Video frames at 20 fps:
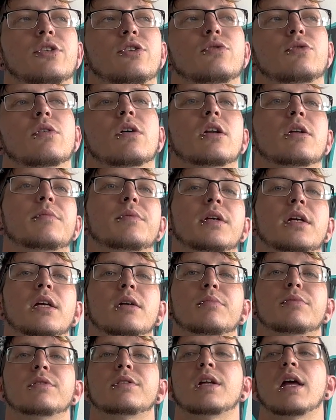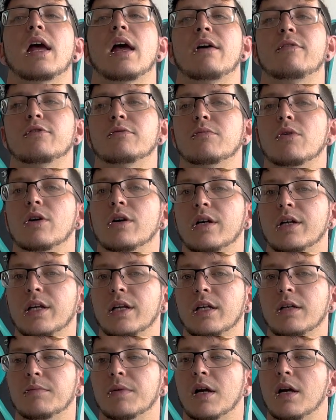You want to be able to have a
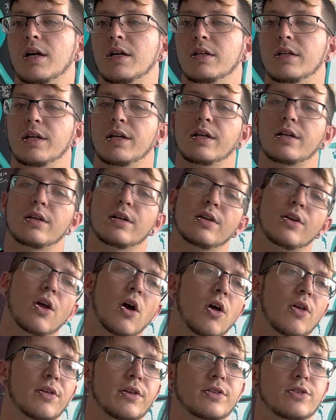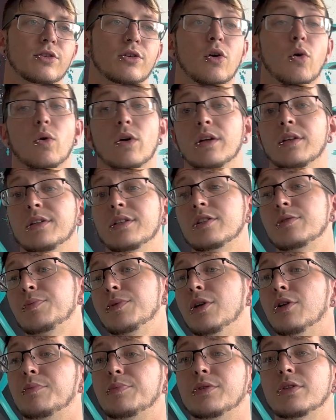marketing behind, like, knowledge, or at least be
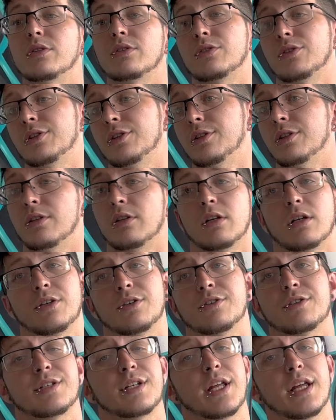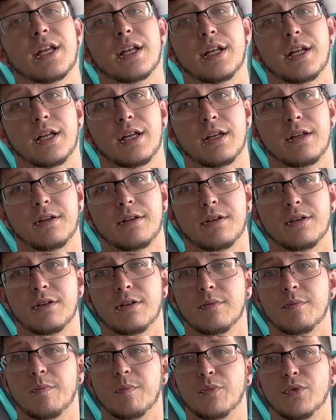open to learn or understanding it.
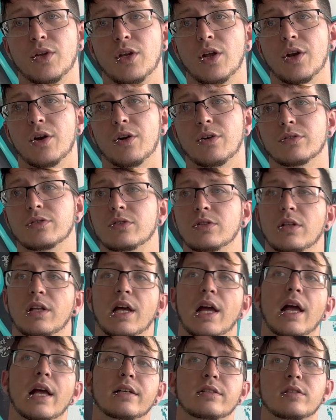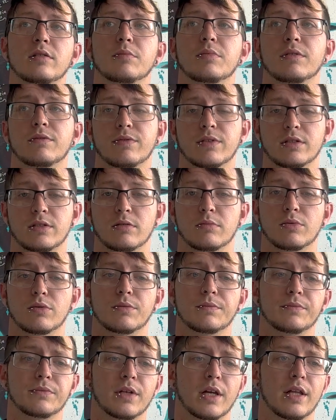You know, so that has yeah. to be visible.
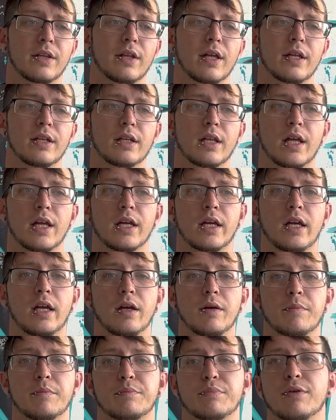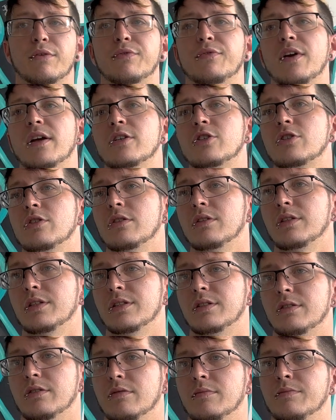And then, like,
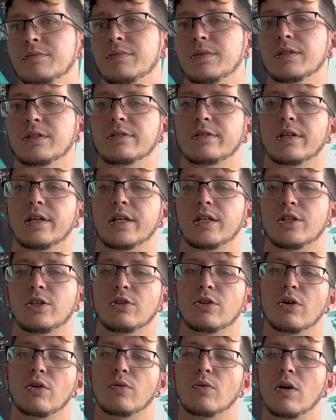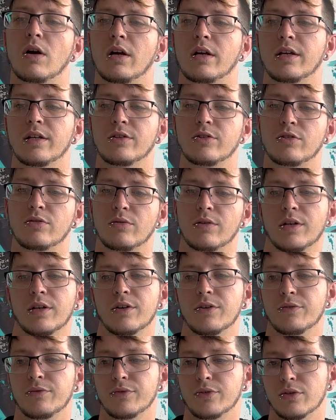professionalism is like, you don't walk into an
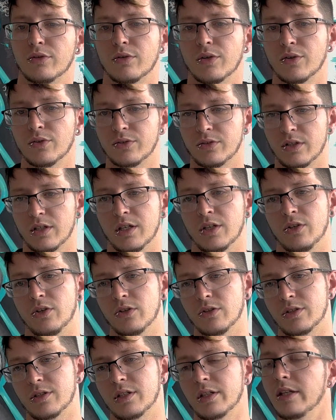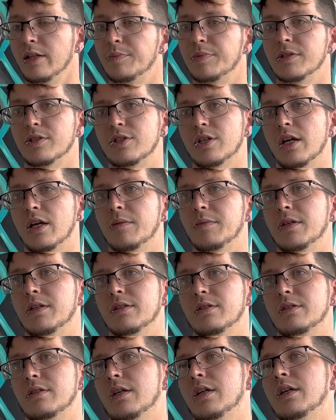interview in your sleepy
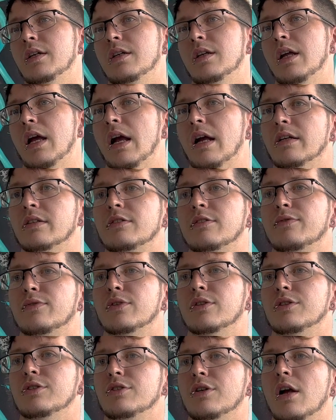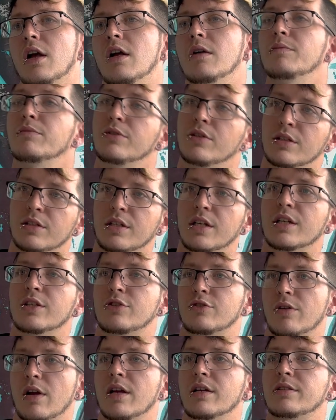jammies and ask for a job. You get
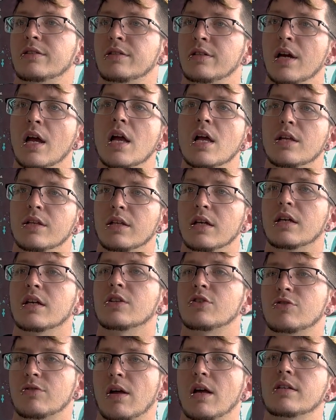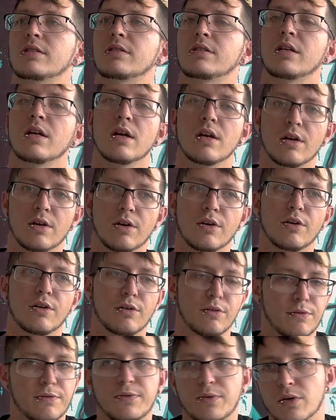dressed. You get dressed.
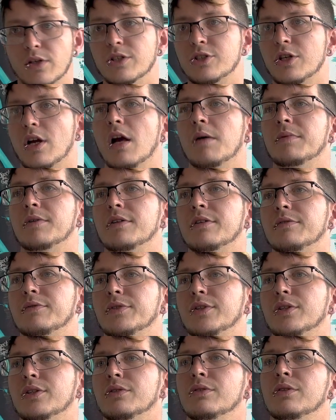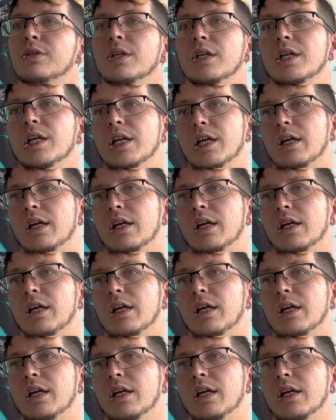for a job interview, mm-hmm.